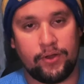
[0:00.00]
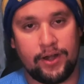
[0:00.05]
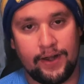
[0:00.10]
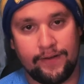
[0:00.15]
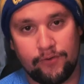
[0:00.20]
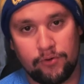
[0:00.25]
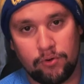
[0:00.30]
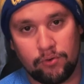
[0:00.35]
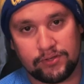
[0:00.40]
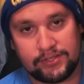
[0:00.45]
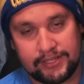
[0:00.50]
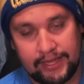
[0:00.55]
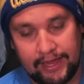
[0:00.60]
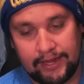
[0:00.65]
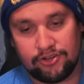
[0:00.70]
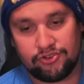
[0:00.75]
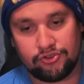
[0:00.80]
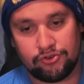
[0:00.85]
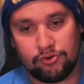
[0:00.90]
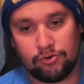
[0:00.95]
whatever
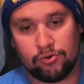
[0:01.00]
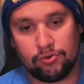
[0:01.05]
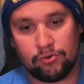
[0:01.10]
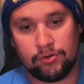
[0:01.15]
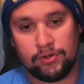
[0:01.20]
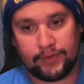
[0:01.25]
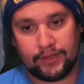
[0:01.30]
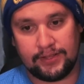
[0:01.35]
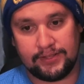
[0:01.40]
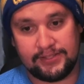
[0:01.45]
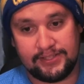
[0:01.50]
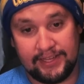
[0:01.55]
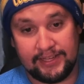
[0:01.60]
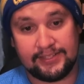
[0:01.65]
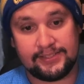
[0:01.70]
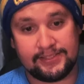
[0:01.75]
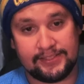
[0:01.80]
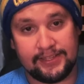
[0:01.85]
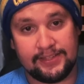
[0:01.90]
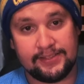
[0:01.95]
rotational
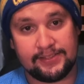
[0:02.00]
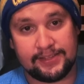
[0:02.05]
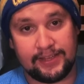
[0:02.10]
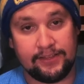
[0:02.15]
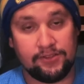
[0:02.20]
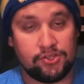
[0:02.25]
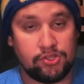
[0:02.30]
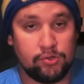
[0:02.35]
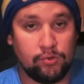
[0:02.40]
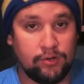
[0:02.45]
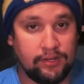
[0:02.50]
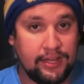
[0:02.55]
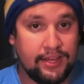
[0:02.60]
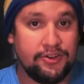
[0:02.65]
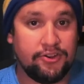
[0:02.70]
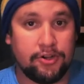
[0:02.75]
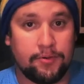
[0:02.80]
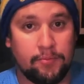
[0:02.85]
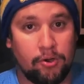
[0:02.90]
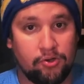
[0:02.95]
distance into
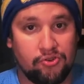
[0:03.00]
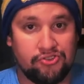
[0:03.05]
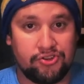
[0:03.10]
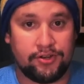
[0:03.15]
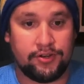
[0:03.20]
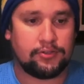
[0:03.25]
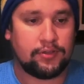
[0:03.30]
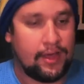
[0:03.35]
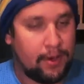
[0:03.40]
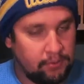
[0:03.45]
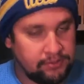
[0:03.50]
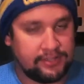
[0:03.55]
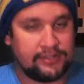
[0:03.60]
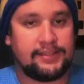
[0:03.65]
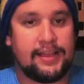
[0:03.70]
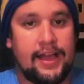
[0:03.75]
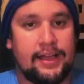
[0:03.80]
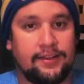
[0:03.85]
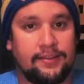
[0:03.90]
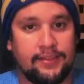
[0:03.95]
linear motion. So that was
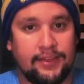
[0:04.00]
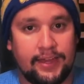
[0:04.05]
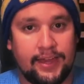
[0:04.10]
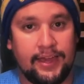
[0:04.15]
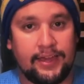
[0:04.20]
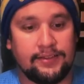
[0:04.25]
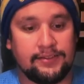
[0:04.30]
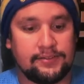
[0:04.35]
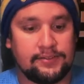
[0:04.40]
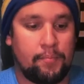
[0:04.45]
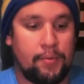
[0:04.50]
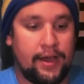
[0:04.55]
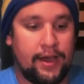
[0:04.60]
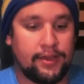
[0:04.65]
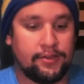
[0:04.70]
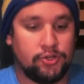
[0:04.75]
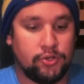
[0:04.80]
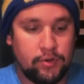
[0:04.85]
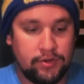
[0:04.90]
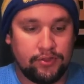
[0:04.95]
exactly the case. By
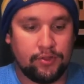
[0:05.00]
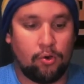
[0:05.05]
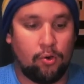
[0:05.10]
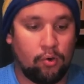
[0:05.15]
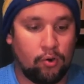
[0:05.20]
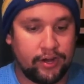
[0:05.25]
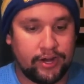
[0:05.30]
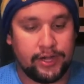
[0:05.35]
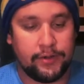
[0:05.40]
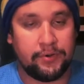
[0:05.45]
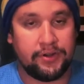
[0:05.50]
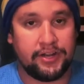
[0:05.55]
doing the whole gear